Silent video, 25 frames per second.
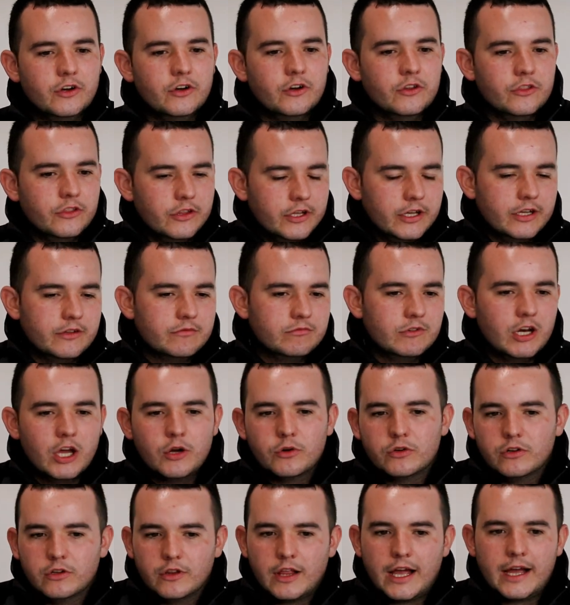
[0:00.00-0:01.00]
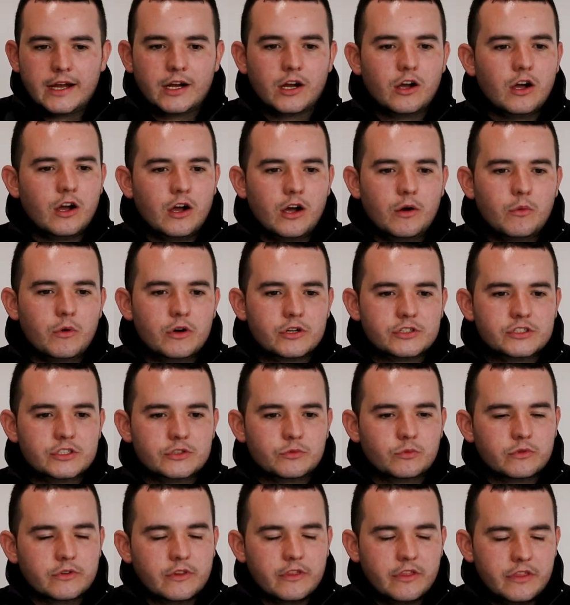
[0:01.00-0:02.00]
other local hand car washes
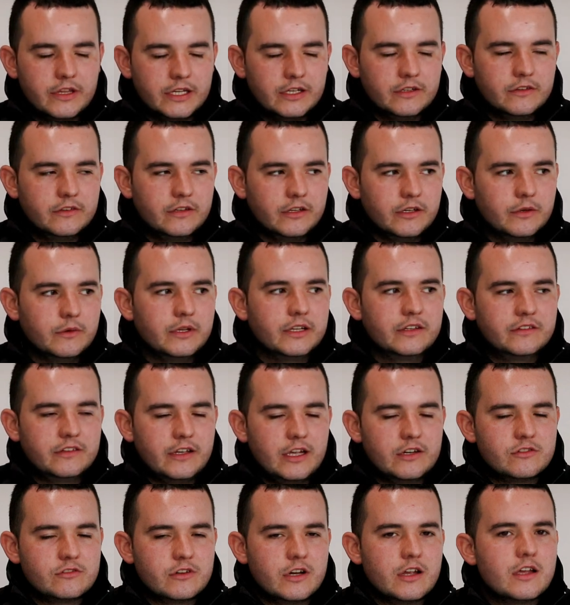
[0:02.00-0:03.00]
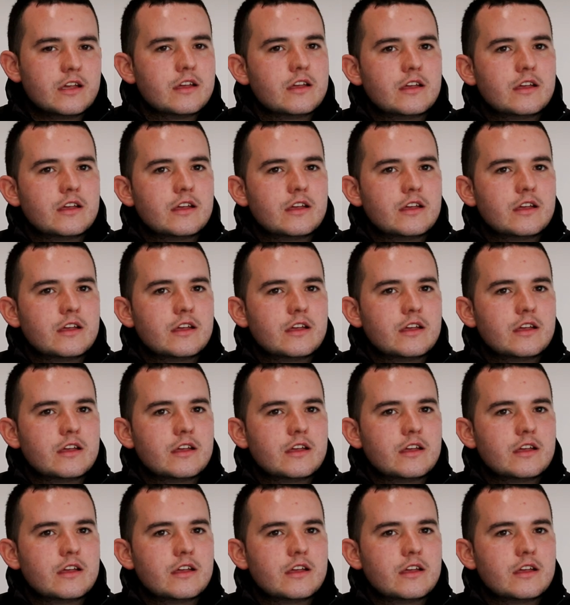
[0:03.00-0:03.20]
wouldn't think to, etc.